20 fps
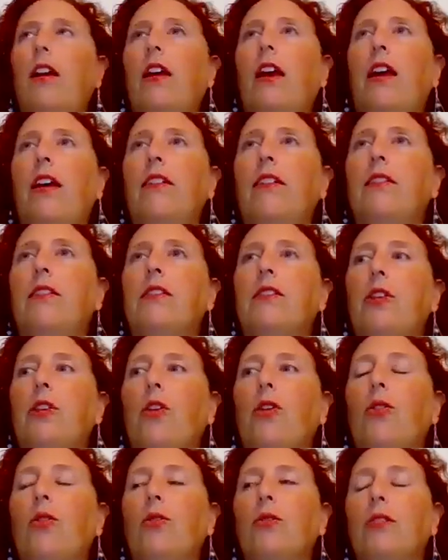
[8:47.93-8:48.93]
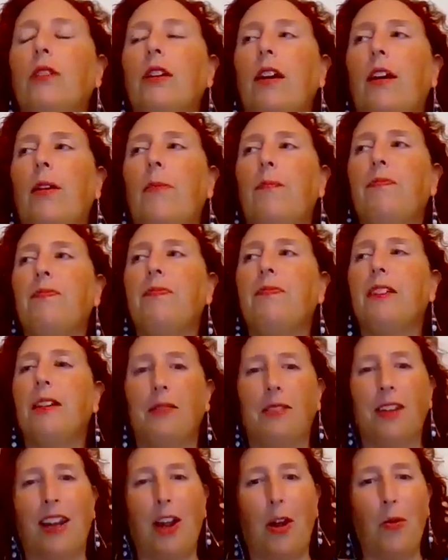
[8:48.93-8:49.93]
And so
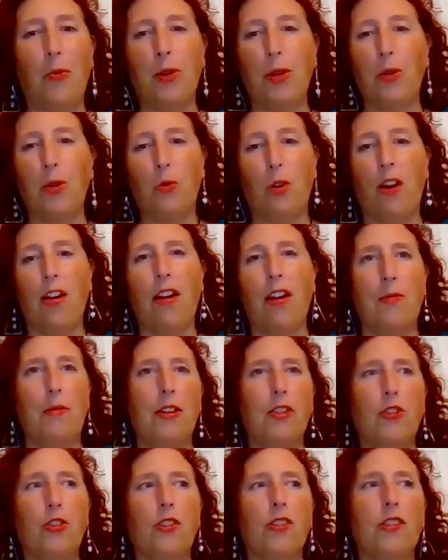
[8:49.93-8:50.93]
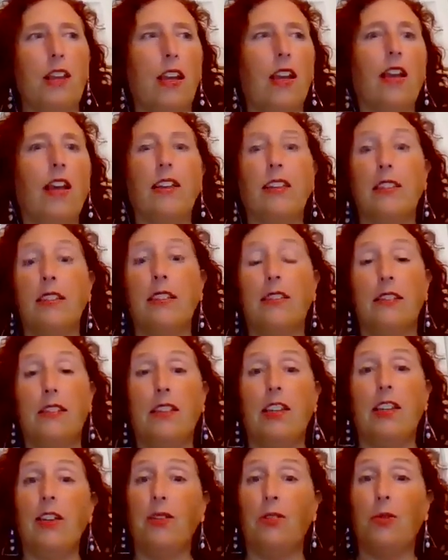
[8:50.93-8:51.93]
I don't mean worry, I mean just then I can
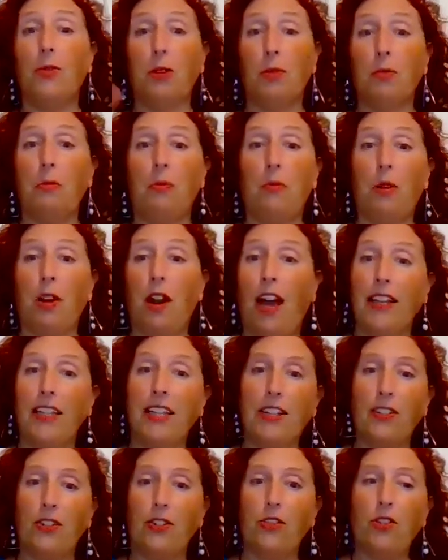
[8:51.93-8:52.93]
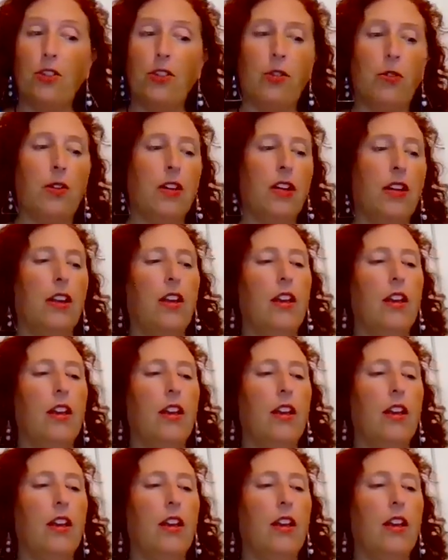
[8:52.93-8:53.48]
deal with what I need to do.